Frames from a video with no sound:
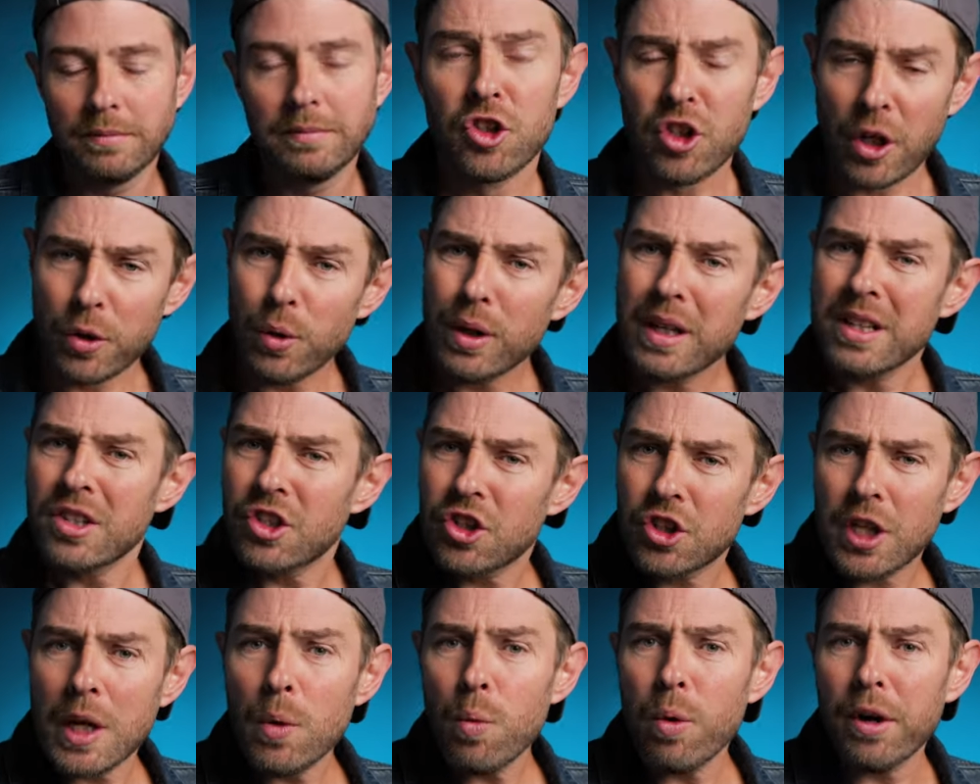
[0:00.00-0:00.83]
So you can
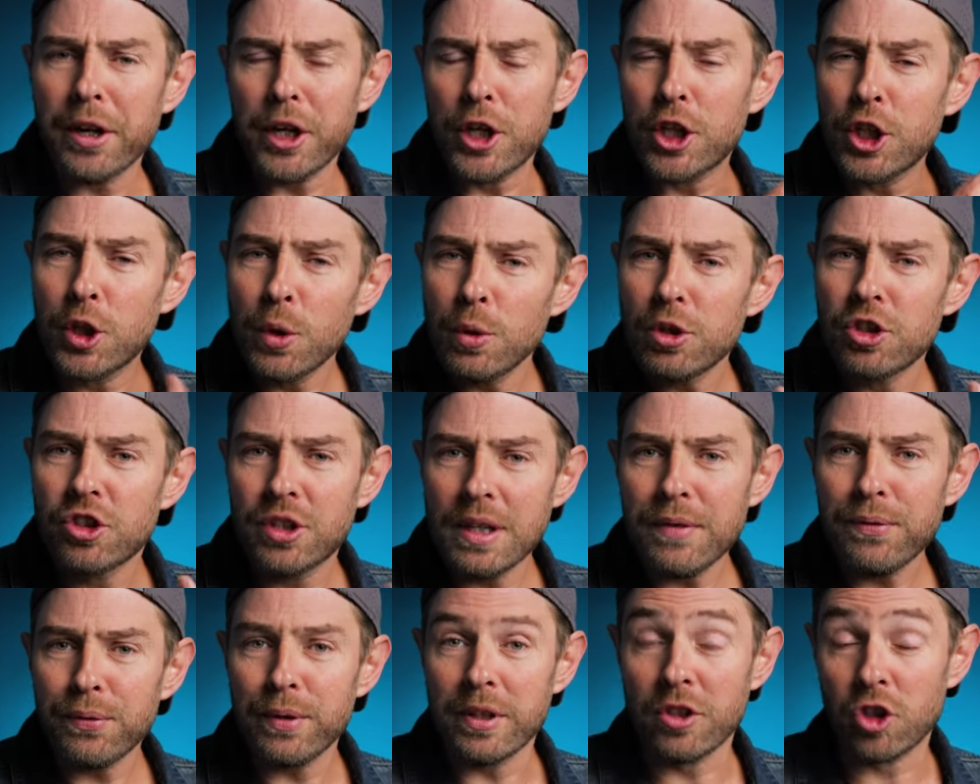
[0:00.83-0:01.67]
see what a huge
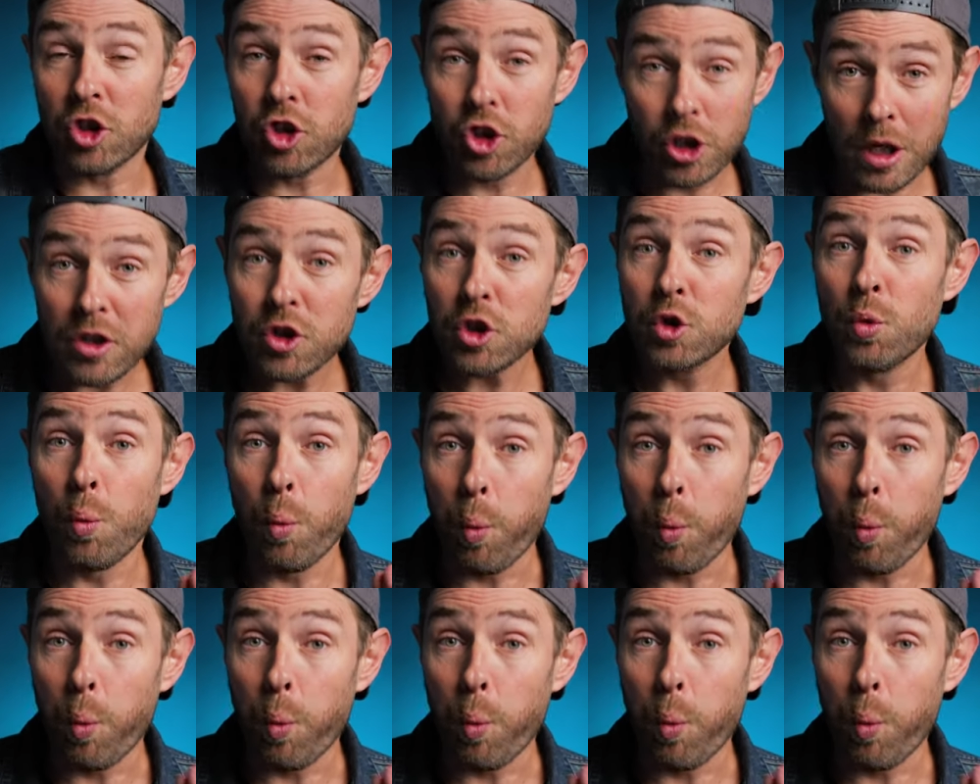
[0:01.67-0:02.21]
difference just